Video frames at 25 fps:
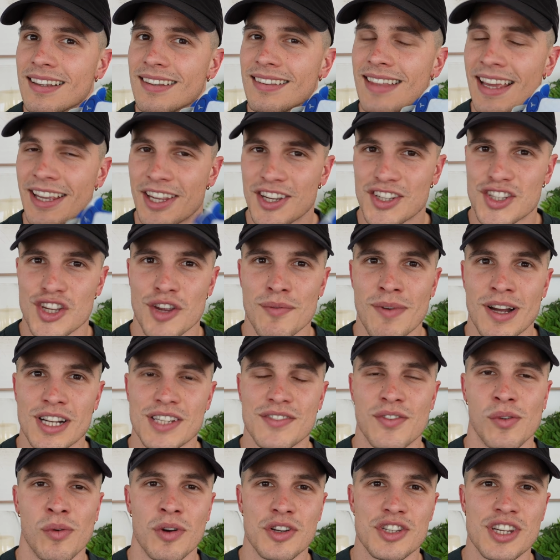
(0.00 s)
Thank you so much
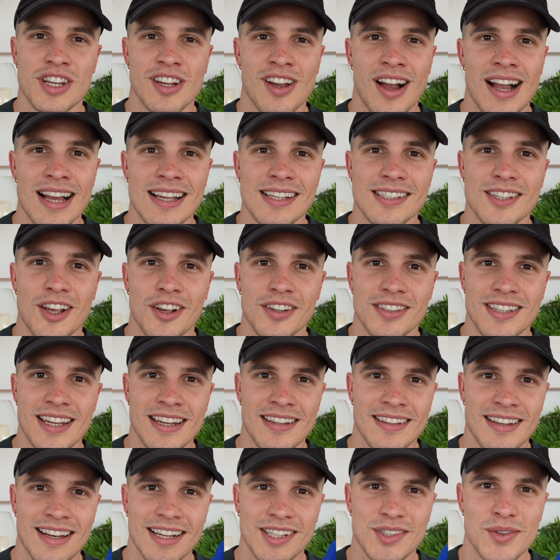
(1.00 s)
for watching, guys. I'll see you
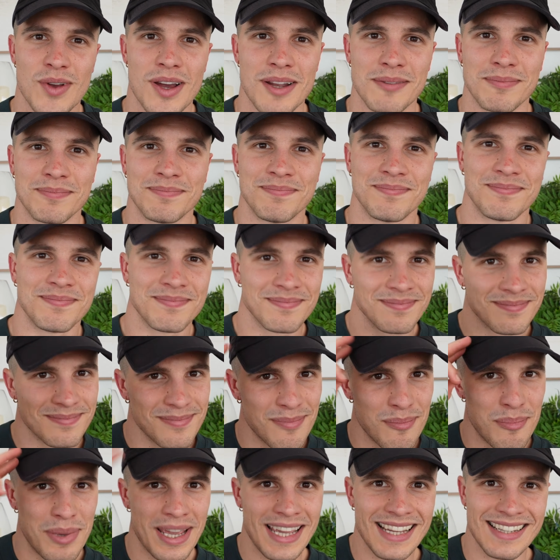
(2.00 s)
in the next one.
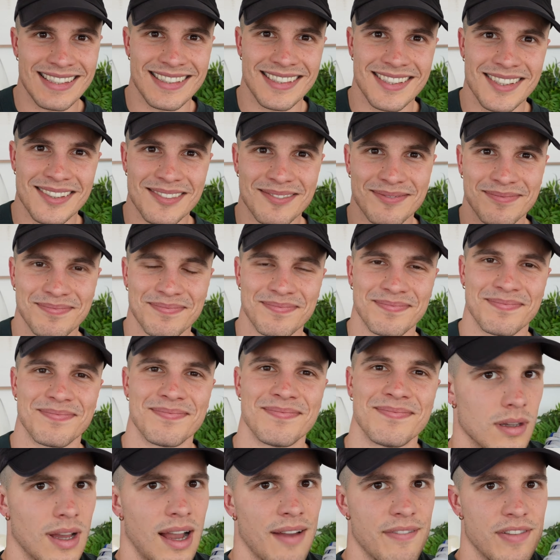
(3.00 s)
Peace.
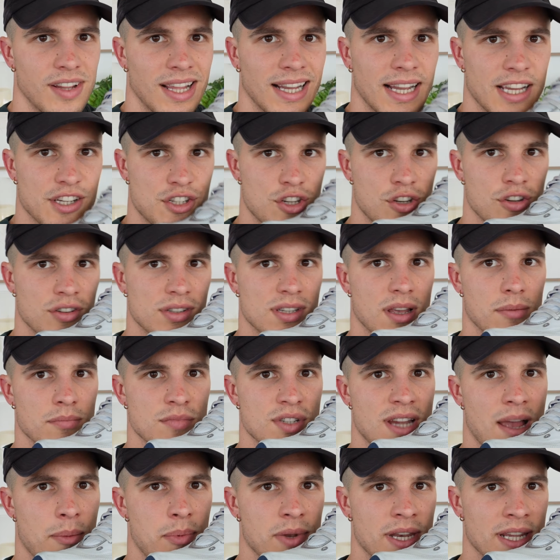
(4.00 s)
I feel like I should do something
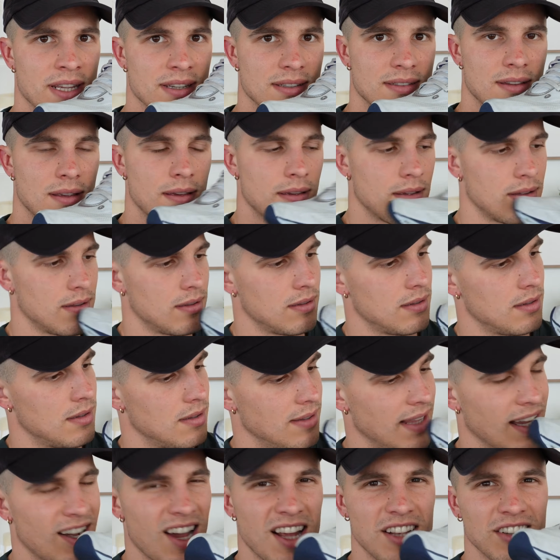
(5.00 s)
Japanese.
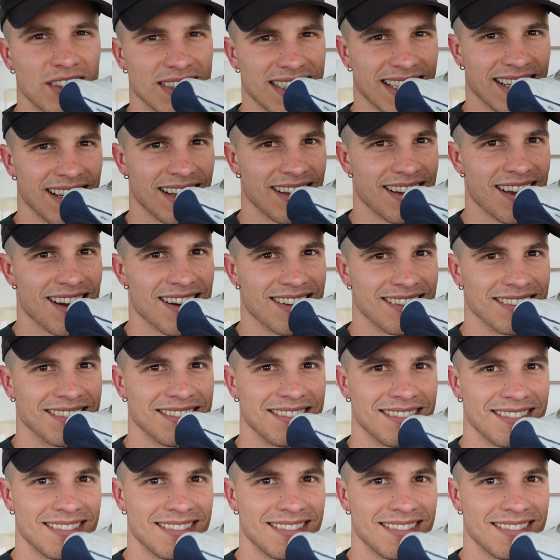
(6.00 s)
That kind of looks like a gun.